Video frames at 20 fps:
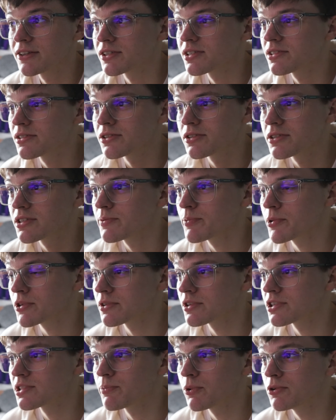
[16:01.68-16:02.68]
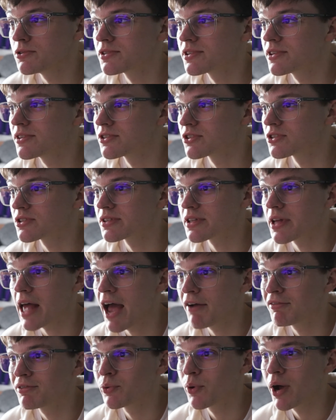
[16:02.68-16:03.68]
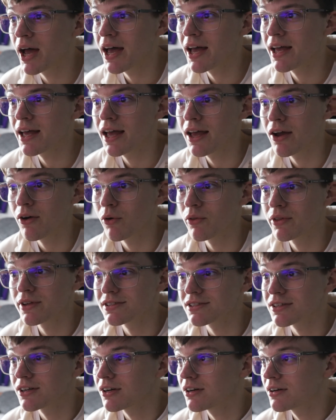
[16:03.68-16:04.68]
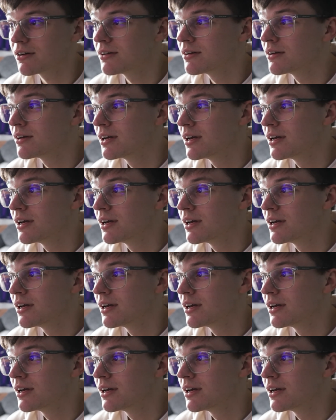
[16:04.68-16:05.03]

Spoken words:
the sponsors are just everywhere on this car,